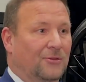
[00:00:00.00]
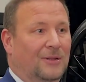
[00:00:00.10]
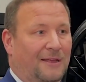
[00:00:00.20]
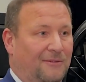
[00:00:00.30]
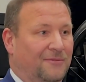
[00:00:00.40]

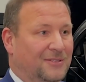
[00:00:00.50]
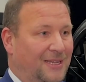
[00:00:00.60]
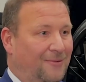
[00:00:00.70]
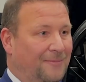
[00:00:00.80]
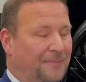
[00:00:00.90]
your level of
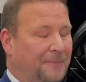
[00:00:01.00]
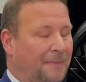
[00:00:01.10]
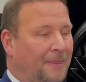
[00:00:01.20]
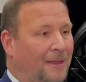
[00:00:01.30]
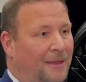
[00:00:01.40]
skill.
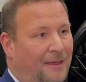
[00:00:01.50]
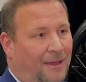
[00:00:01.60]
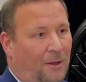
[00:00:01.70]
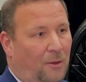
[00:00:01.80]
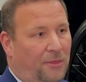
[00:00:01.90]

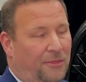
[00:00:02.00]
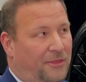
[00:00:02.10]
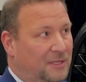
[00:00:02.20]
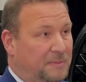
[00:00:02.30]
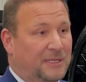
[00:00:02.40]

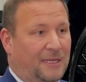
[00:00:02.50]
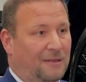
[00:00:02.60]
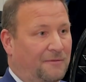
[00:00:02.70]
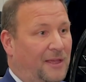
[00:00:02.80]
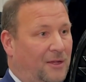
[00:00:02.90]
This
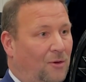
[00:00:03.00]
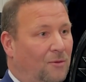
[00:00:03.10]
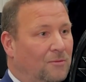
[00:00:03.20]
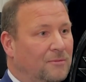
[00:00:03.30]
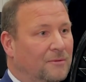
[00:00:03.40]
particular
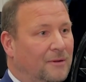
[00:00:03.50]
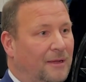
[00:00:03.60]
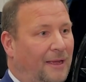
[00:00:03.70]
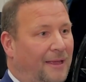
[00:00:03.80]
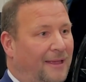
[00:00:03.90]
vehicle
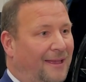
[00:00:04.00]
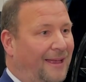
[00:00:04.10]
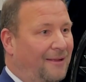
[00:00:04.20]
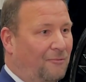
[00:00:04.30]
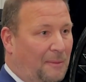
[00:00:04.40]

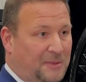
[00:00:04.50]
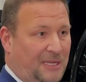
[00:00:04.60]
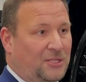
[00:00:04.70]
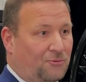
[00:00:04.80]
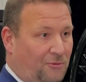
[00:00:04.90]

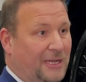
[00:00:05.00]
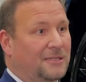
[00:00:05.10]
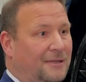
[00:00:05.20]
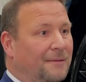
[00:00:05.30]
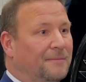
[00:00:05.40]
represents a
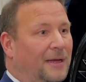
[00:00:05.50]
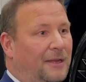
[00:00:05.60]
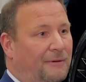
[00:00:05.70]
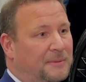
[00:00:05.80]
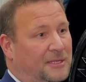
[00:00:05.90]
risk, and
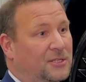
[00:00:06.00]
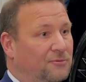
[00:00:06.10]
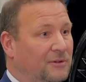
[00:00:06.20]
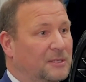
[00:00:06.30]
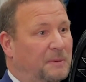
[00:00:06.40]
it represents a
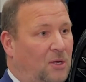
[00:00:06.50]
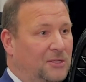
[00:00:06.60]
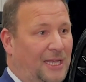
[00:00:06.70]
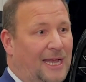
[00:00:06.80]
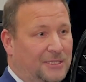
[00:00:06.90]
risk
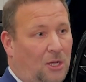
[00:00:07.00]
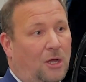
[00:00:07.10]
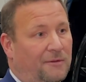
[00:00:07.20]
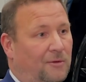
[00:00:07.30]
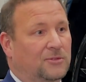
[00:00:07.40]
because it has a
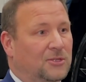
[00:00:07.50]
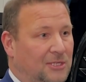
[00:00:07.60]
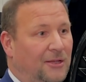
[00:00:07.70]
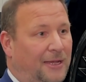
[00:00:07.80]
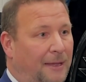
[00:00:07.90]
high voltage
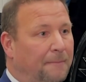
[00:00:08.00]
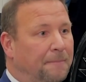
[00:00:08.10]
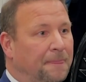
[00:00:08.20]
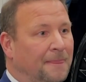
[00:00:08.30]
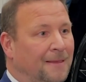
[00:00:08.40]
circuit.
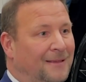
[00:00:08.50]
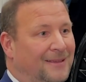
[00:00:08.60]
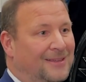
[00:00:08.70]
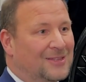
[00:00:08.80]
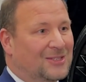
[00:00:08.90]

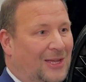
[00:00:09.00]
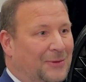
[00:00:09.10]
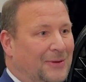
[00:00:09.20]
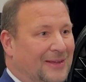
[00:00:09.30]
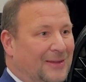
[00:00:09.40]

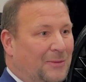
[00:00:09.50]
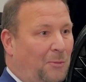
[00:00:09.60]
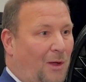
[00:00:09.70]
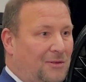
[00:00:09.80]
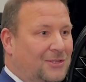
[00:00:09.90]
So
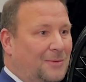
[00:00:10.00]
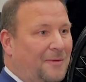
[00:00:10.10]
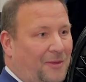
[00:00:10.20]
whilst some of the